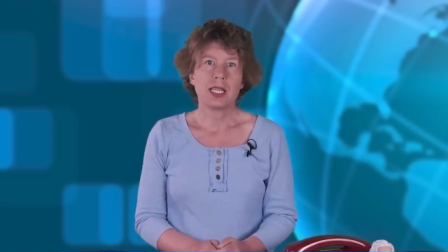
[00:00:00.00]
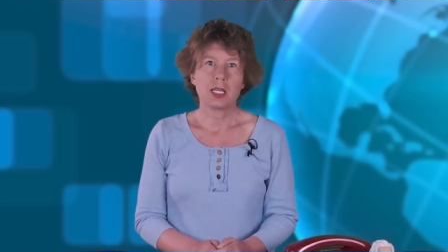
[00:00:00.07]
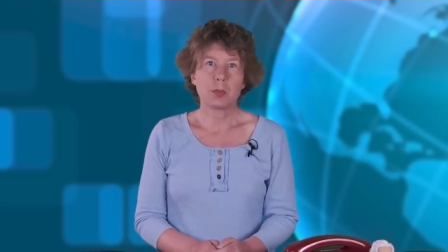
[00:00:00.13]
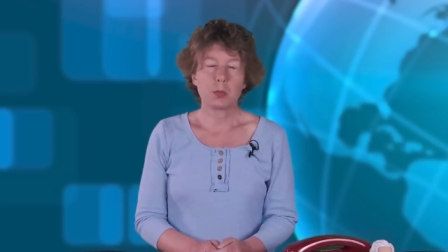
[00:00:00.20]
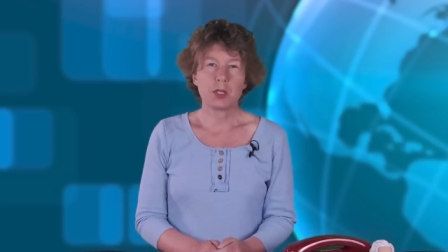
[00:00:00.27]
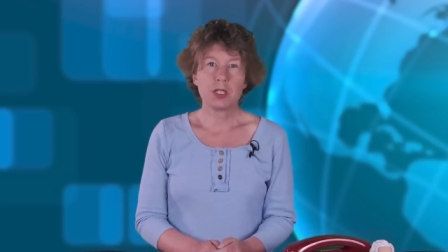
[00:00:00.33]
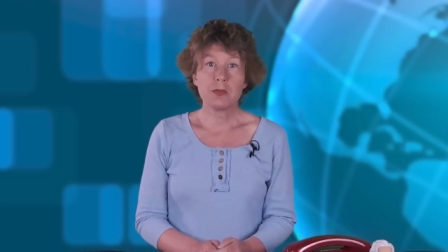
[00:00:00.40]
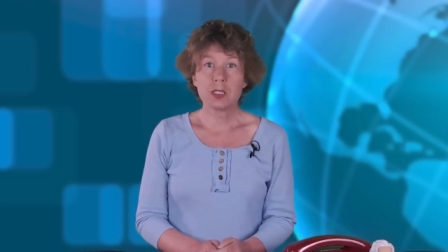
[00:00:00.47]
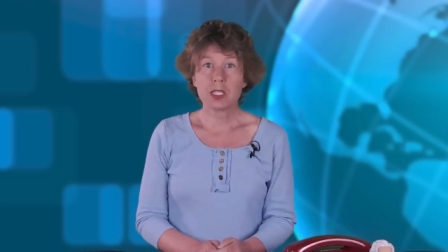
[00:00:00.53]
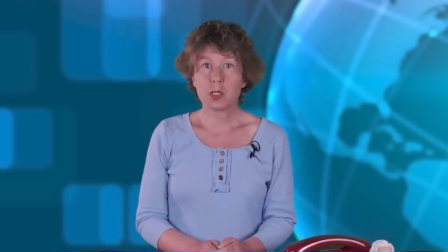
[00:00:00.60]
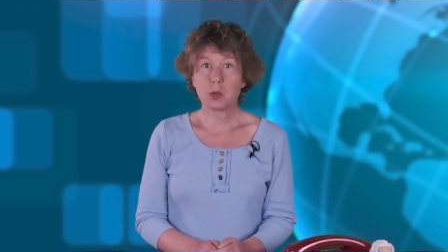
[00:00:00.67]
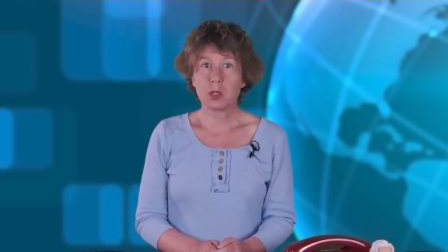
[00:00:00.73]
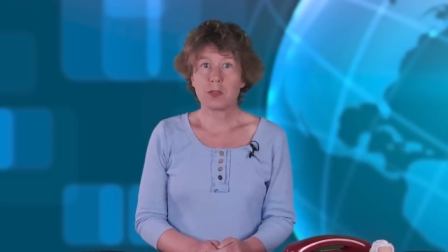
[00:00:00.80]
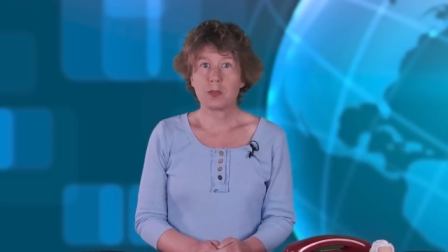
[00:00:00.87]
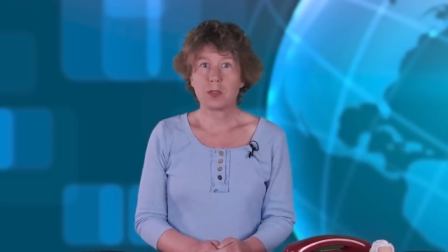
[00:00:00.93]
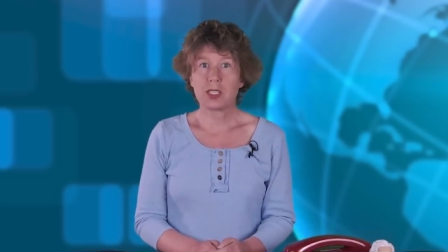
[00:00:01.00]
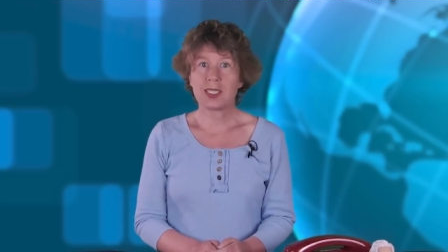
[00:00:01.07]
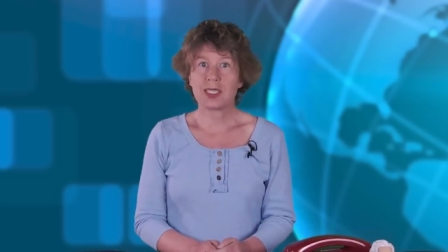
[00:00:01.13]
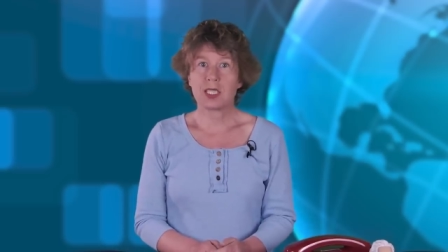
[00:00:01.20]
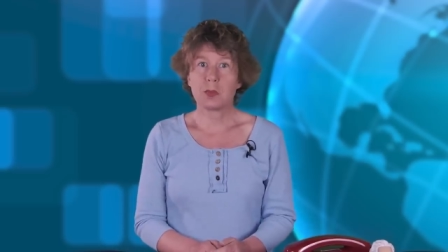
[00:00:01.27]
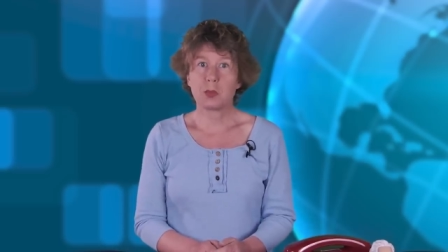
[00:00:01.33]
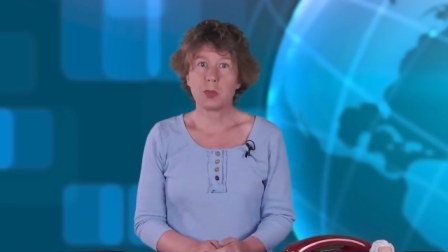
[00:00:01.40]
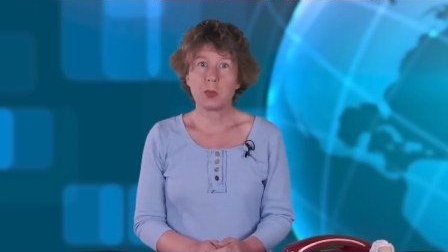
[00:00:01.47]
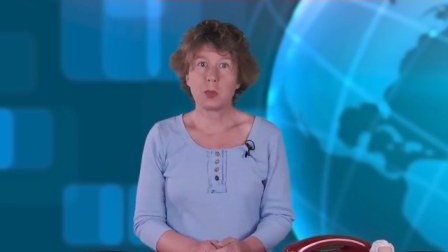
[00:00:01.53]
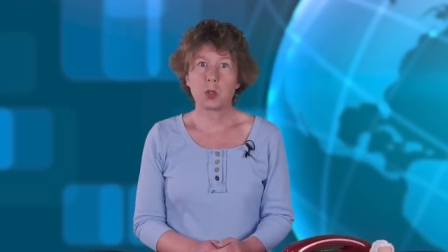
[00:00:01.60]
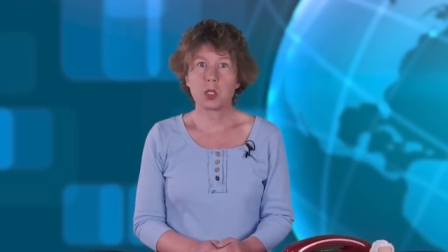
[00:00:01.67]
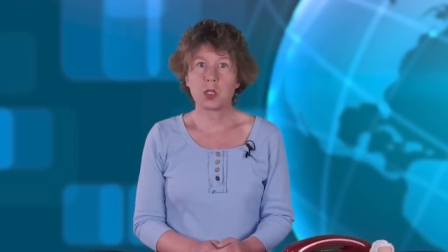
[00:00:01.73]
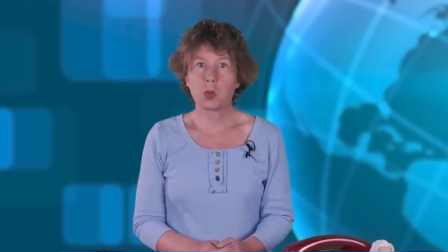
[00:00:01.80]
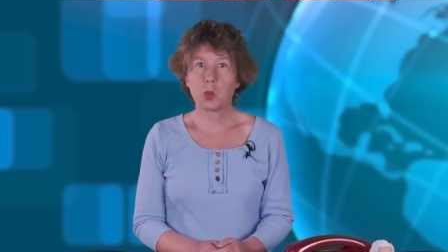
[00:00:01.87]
A previous one, for example, brought